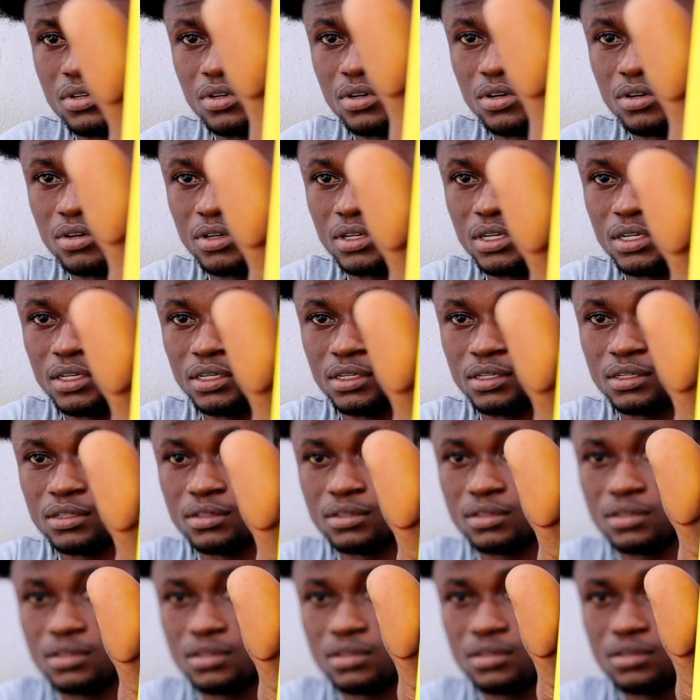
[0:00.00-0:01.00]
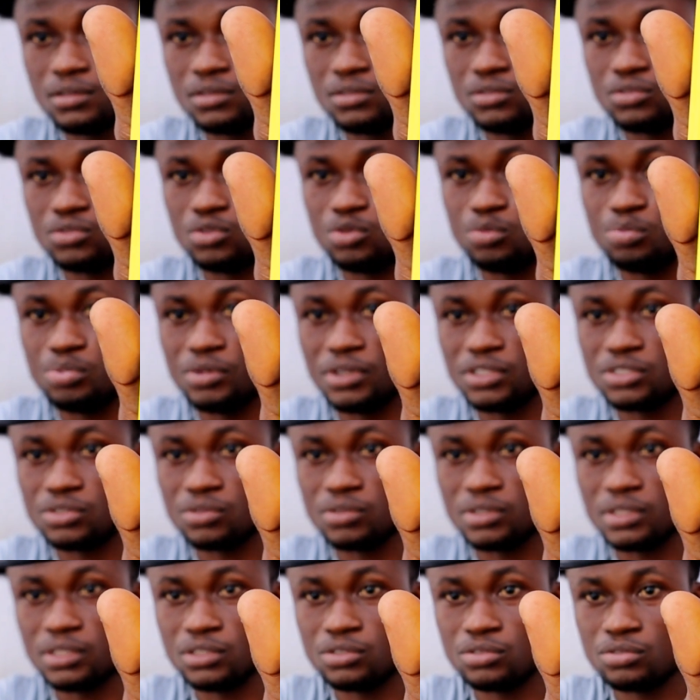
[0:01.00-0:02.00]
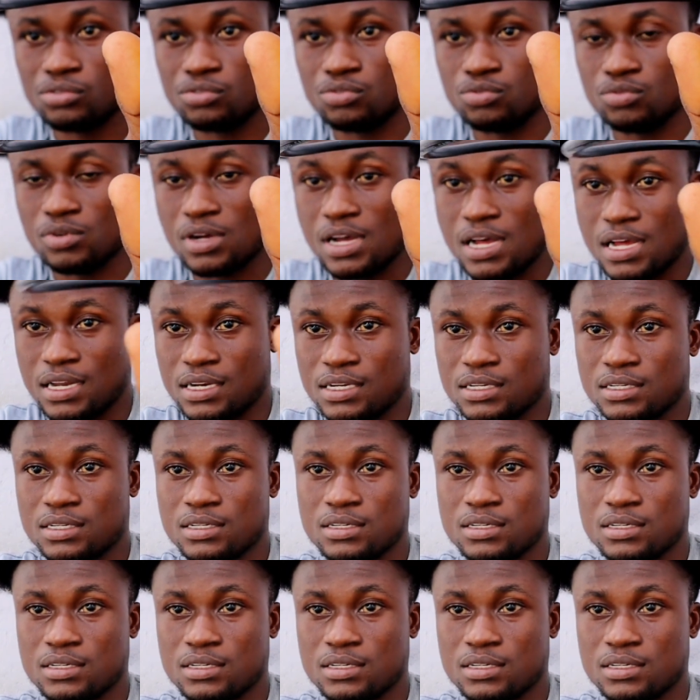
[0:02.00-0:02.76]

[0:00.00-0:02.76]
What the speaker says: Okay, so you press on it to add.